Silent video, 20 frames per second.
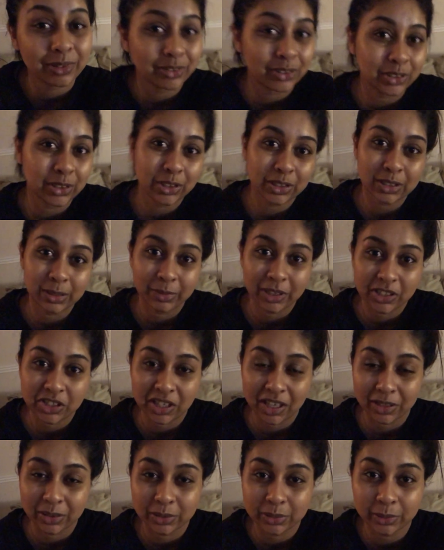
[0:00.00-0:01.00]
if you're new to my
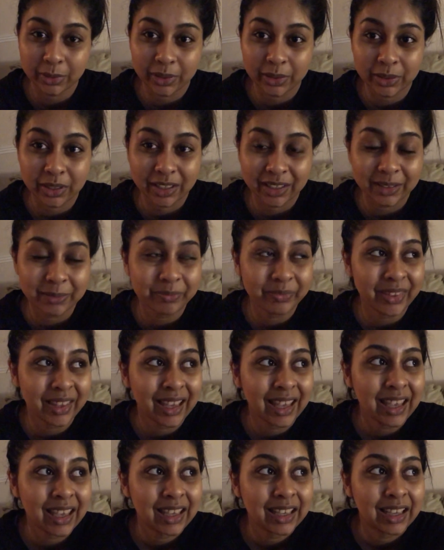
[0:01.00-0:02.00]
channel. Welcome.
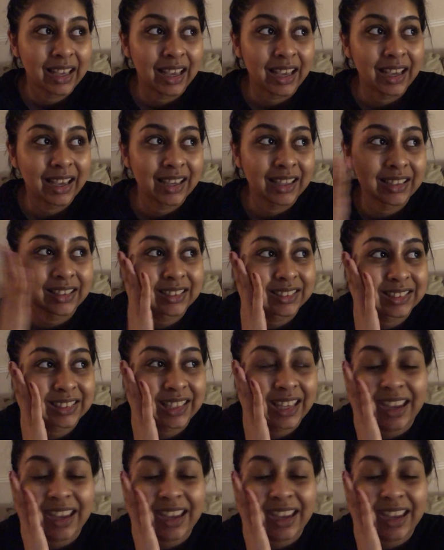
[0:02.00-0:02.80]
And